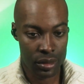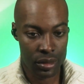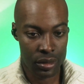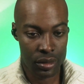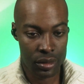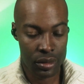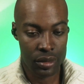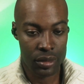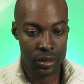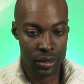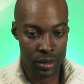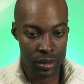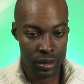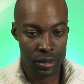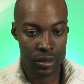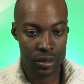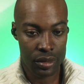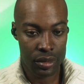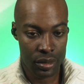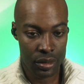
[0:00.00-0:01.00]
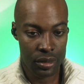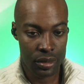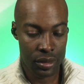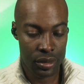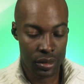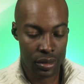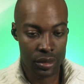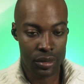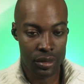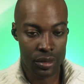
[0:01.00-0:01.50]

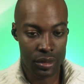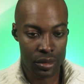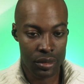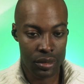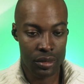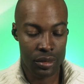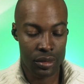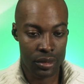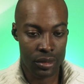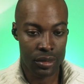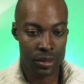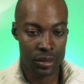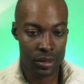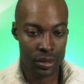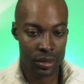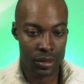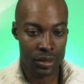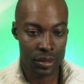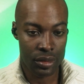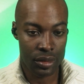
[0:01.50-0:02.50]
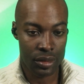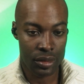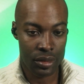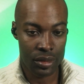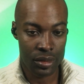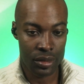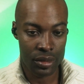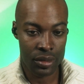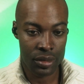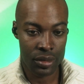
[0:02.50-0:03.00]

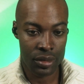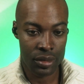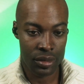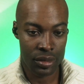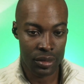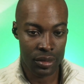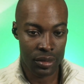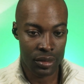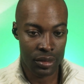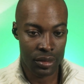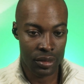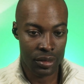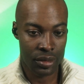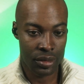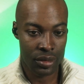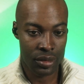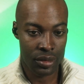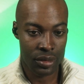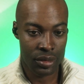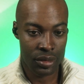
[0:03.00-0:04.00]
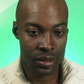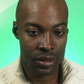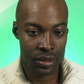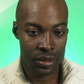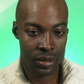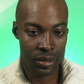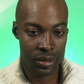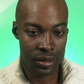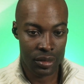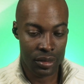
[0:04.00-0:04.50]

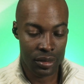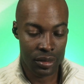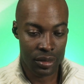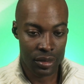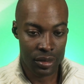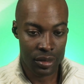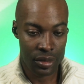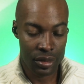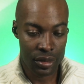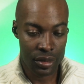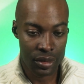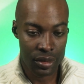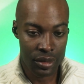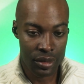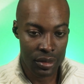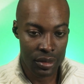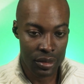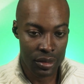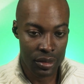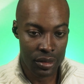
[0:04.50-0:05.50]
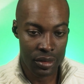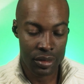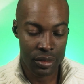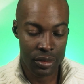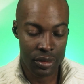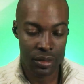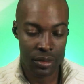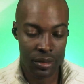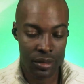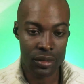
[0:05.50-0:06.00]

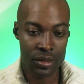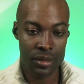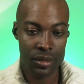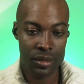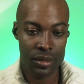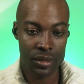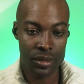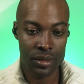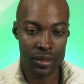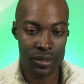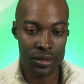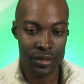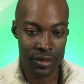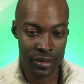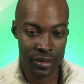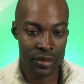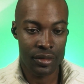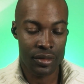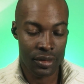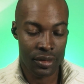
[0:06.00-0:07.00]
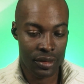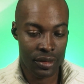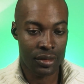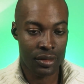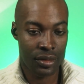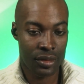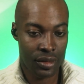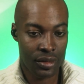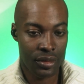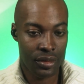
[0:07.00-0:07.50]

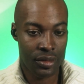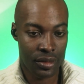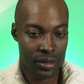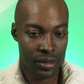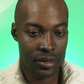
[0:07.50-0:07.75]
(silent)